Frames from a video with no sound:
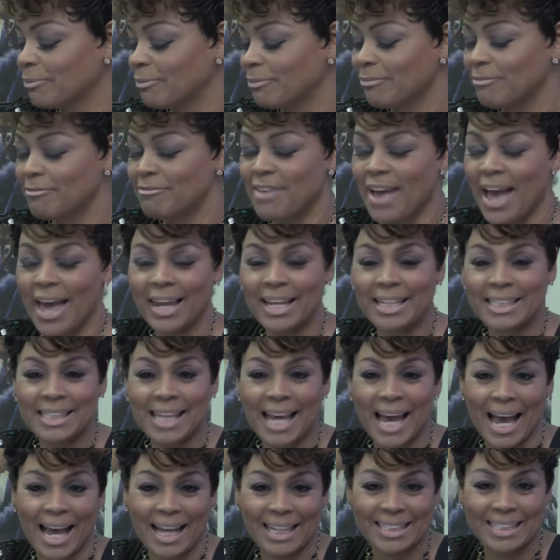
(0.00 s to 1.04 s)

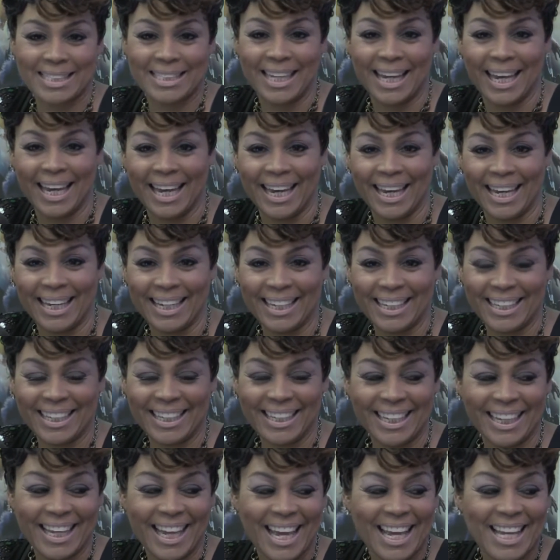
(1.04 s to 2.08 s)
Valentine's Day.
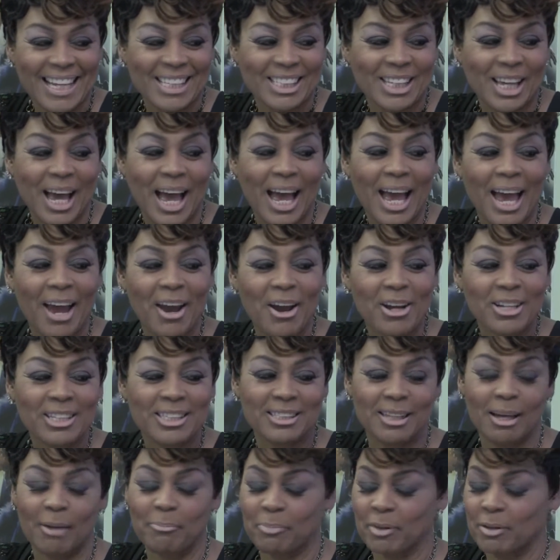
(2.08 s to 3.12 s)
So I heard
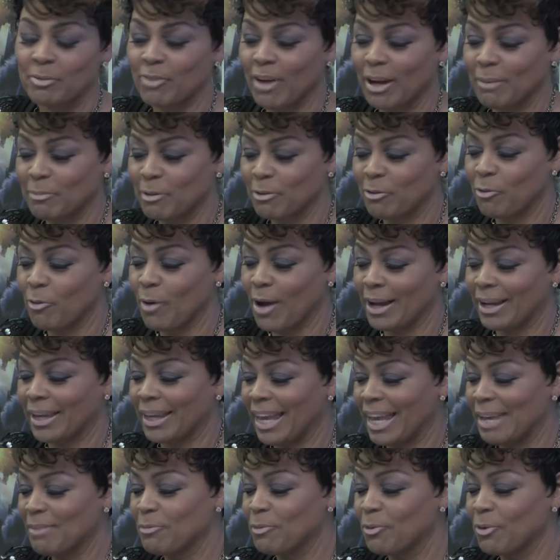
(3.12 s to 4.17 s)
something right before I
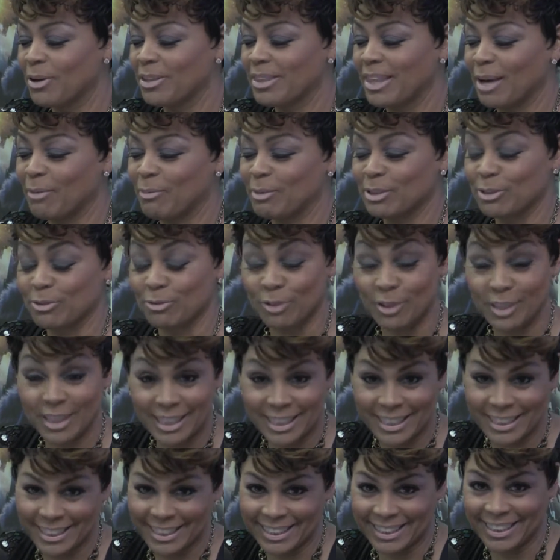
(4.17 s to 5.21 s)
came on that was really
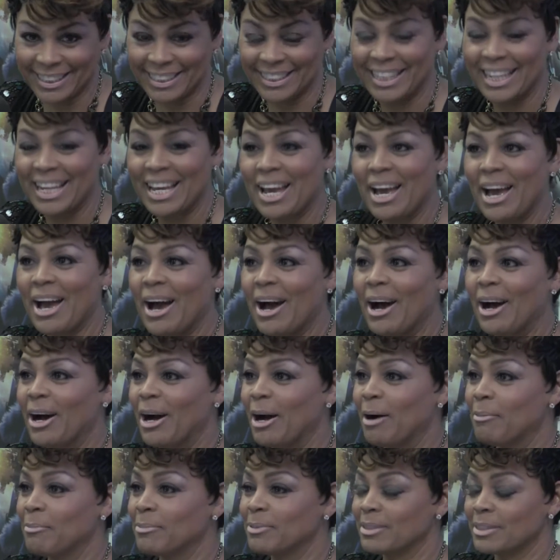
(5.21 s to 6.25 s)
good.
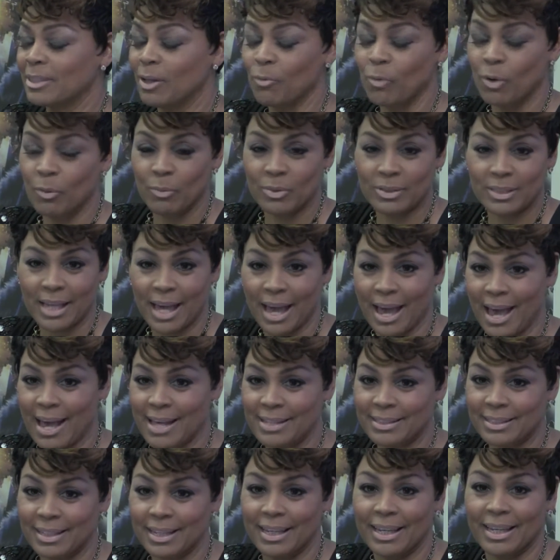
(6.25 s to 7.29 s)
Someone was
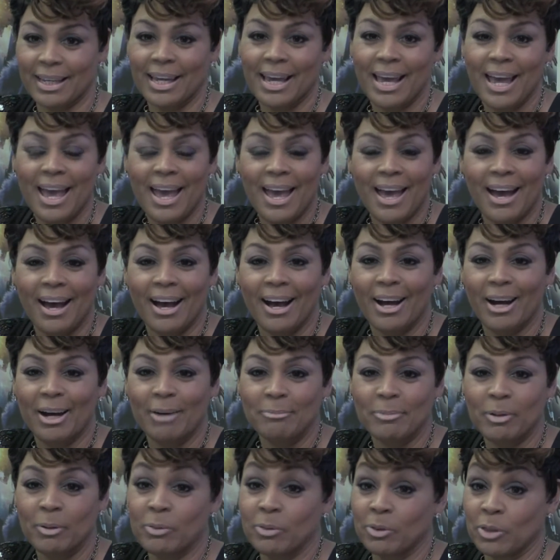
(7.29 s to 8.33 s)
asking,
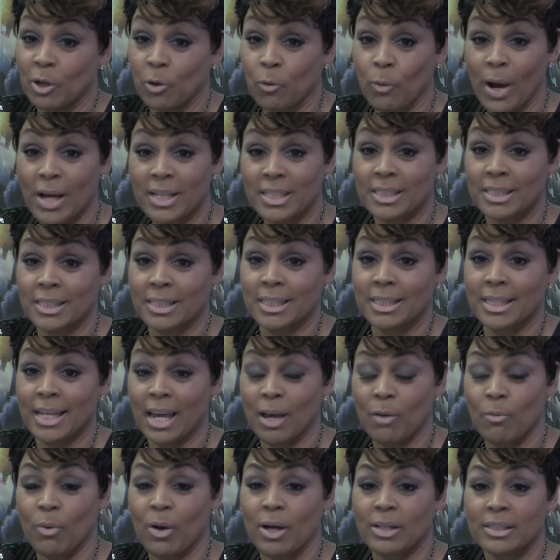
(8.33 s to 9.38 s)
the question
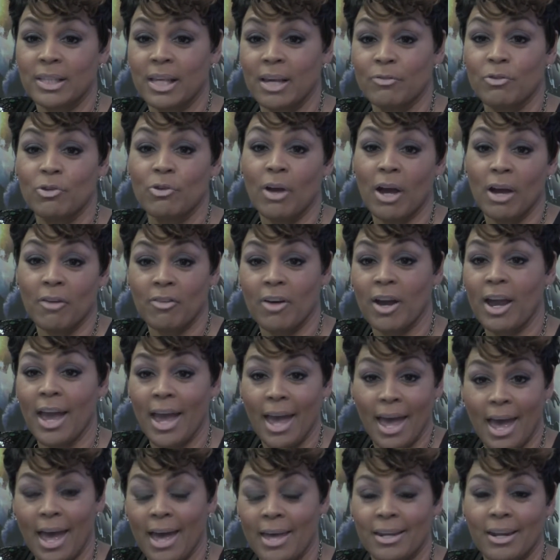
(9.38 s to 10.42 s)
today was, have you ever
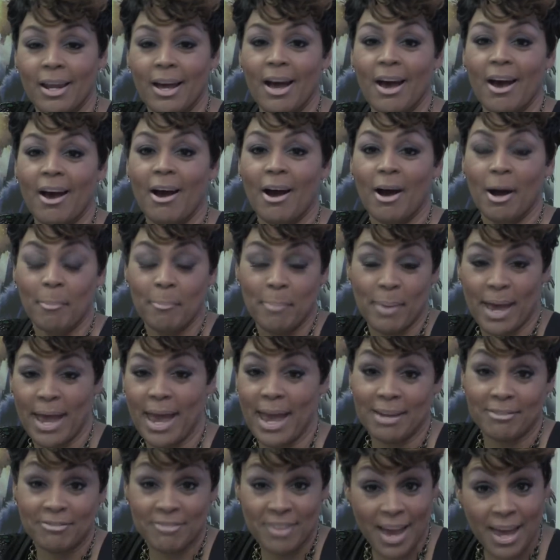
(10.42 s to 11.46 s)
had a
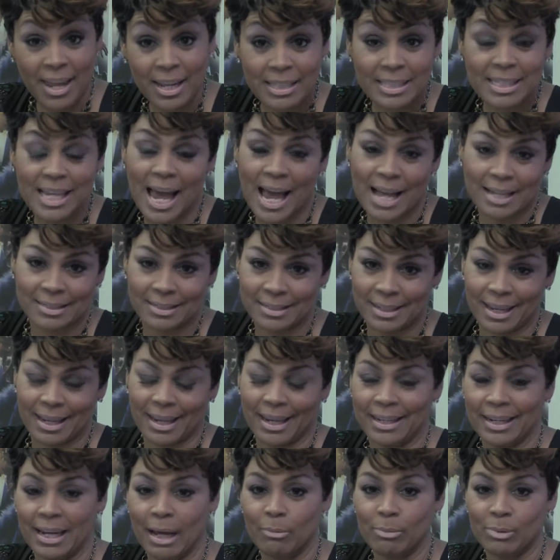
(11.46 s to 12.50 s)
bad Valentine's Day?
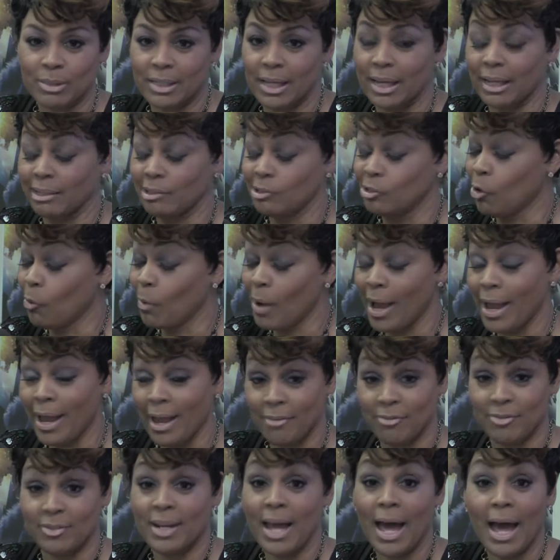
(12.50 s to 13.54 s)
And I was like, no, I
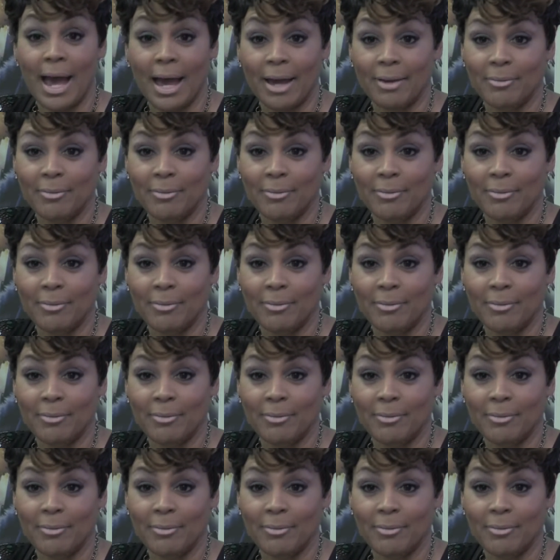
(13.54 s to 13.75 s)
have not.